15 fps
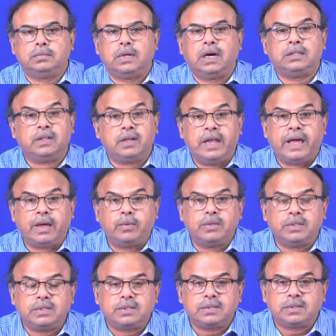other
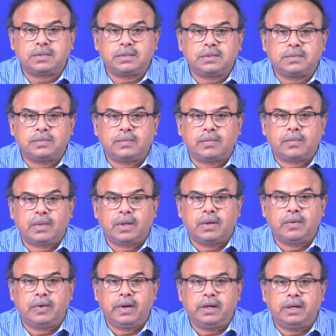languages,
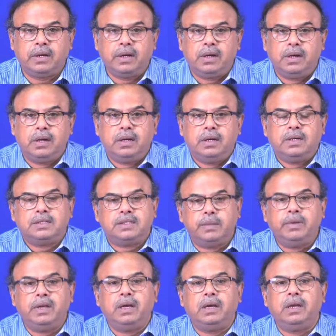right.
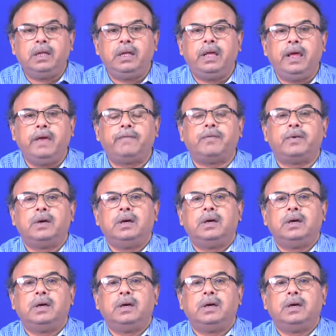Similarly, if